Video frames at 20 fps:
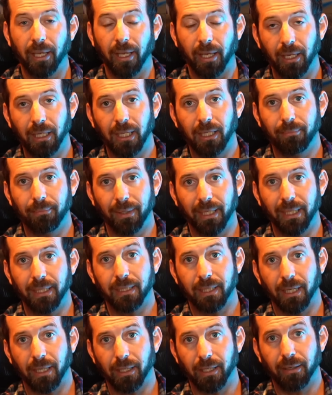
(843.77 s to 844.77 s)
any
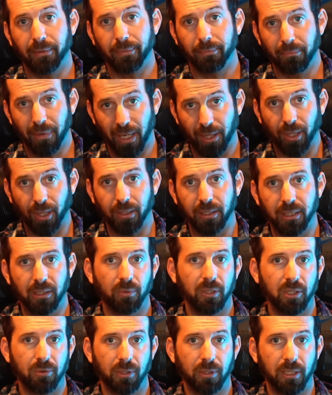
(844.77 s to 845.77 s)
means and methods,
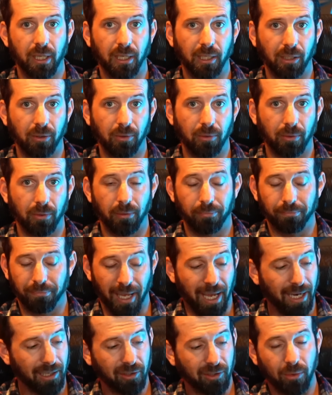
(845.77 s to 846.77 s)
which would take you
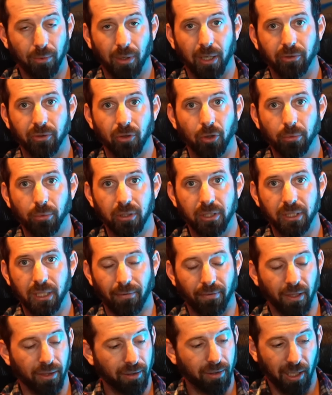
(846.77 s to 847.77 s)
back to October 7th.